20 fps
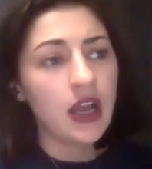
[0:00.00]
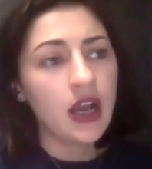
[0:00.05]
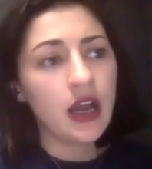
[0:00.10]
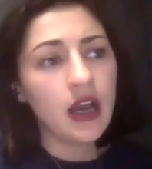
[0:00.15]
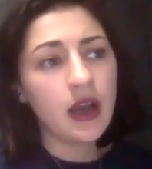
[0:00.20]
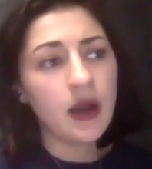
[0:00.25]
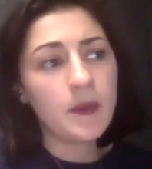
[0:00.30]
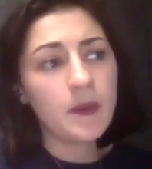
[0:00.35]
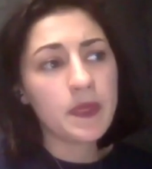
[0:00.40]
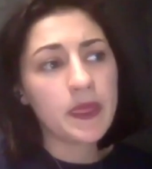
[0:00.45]

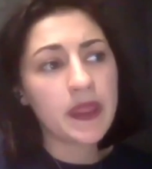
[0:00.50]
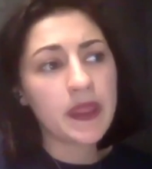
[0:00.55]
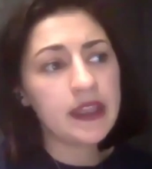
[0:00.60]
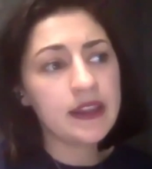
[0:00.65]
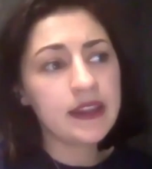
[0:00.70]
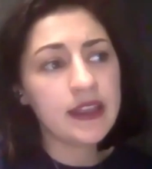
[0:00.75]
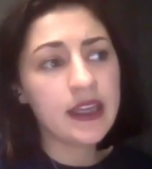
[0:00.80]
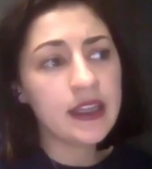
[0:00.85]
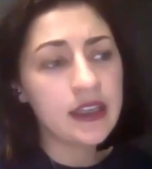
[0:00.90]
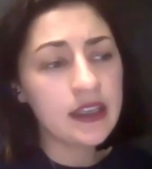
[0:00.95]

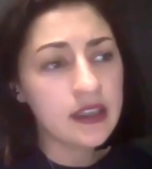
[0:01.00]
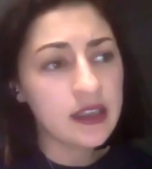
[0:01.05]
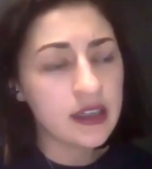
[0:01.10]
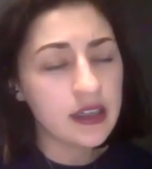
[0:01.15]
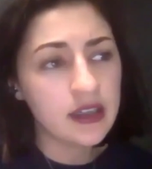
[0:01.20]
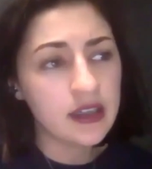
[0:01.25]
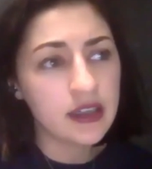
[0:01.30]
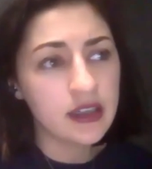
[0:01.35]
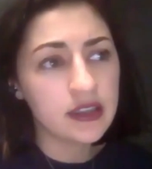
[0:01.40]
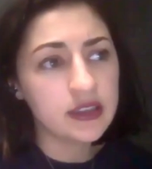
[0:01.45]
And then
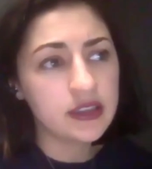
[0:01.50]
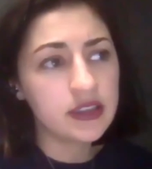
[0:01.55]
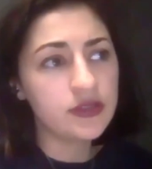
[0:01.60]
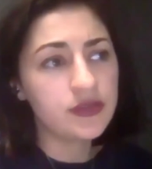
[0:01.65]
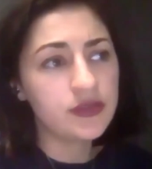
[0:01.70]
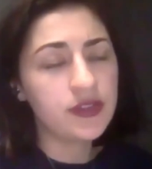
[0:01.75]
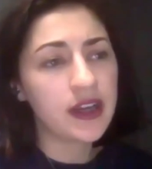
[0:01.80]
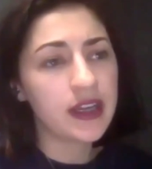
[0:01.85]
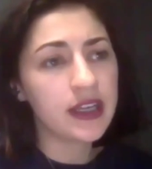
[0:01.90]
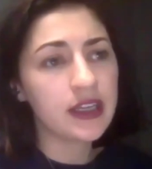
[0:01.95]
the
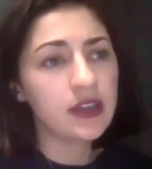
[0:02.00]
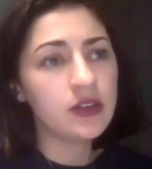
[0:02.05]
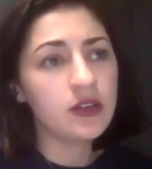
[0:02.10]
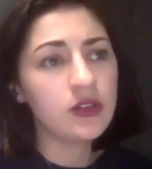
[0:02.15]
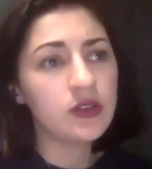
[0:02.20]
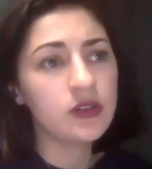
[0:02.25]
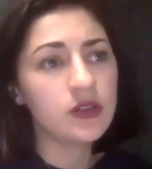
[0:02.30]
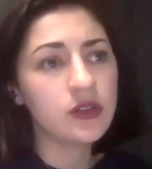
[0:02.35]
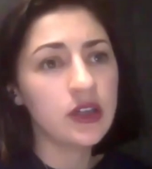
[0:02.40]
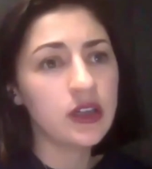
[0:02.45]

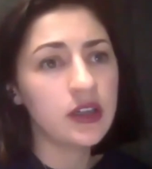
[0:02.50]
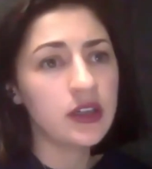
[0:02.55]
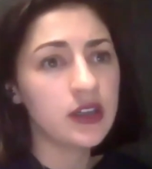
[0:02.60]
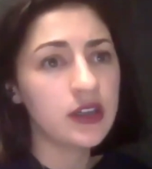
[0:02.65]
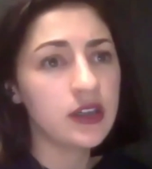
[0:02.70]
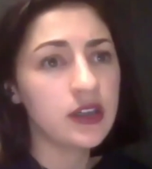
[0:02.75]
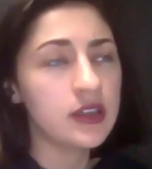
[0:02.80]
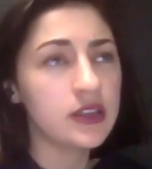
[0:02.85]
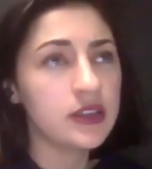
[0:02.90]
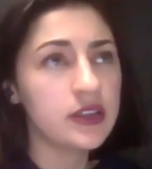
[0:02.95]

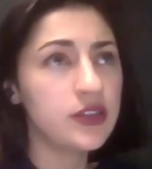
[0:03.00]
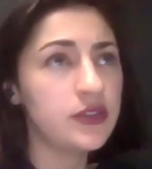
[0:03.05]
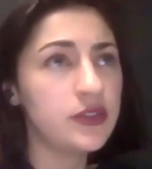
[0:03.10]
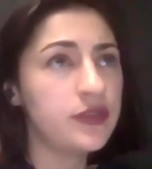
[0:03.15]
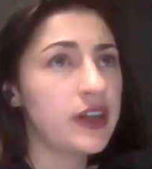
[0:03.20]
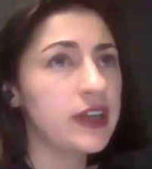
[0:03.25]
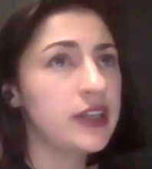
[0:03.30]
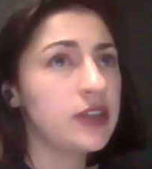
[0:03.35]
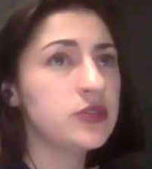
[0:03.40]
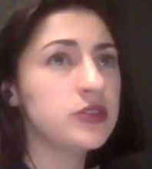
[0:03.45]

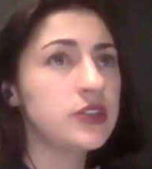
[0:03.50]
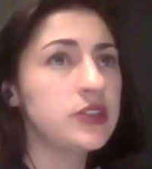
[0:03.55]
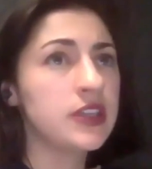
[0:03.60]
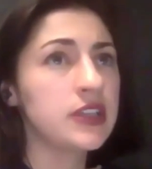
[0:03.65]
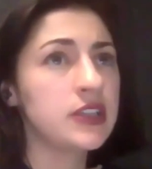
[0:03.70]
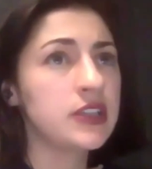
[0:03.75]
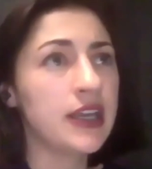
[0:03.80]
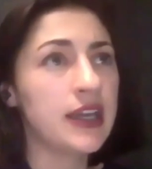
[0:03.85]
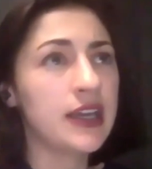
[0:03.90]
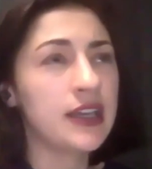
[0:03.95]
final
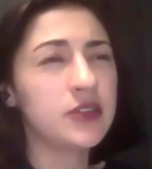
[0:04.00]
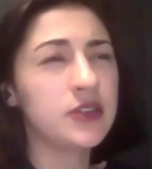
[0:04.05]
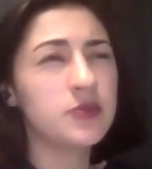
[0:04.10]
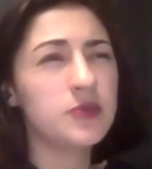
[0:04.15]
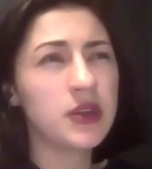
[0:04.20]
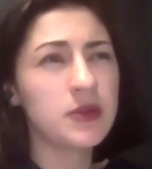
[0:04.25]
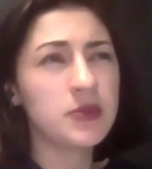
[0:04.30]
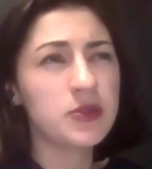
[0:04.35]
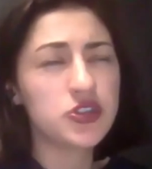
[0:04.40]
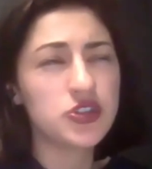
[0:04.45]
thing that
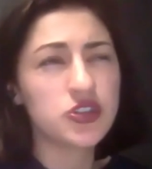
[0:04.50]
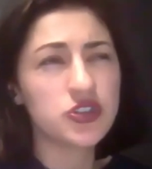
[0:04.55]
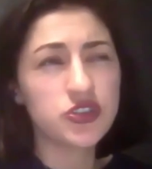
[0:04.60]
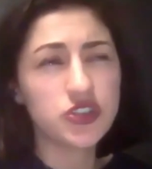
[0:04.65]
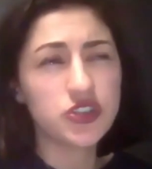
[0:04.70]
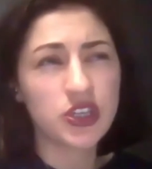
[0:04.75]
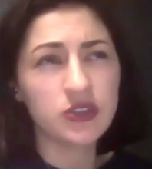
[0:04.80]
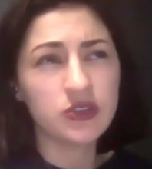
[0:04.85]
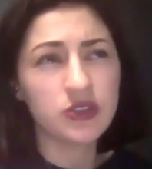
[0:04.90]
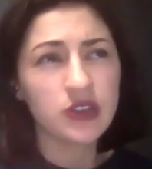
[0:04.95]
maybe just
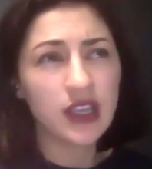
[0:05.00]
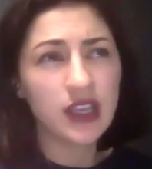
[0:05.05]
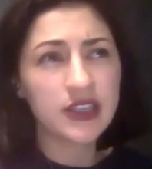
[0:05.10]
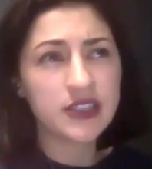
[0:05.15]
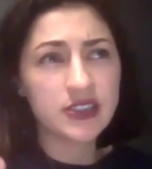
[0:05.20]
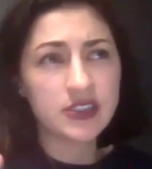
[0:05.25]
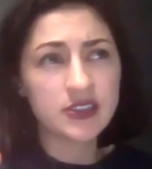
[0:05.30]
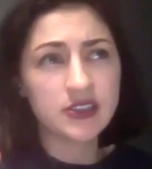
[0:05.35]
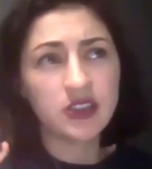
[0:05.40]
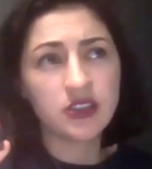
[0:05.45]

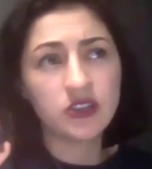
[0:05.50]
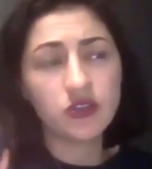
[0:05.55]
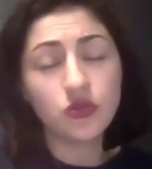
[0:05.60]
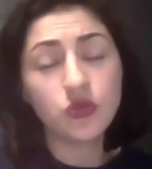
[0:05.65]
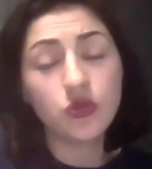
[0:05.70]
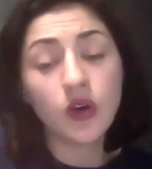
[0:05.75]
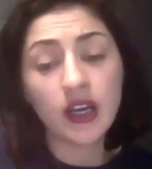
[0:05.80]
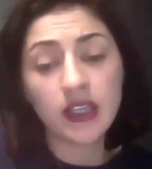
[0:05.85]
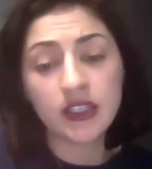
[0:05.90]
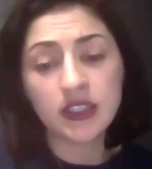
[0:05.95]
generalizes the
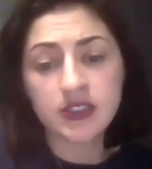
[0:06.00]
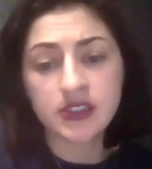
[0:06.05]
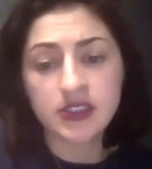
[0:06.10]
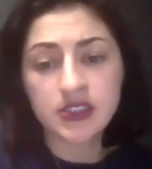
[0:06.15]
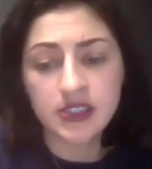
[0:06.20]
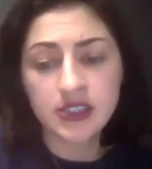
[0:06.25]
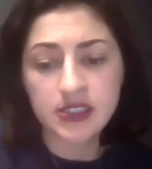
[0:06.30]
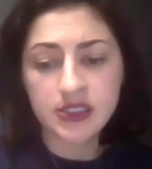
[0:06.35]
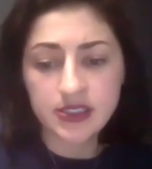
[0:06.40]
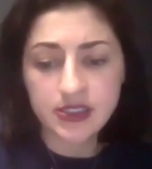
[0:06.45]
two others
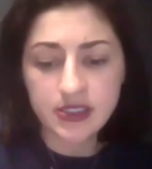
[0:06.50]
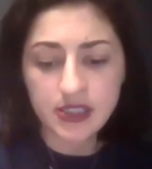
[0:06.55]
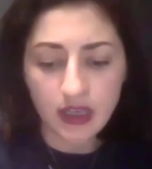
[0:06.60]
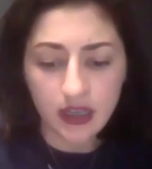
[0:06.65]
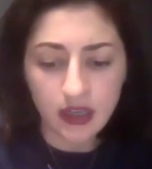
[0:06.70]
is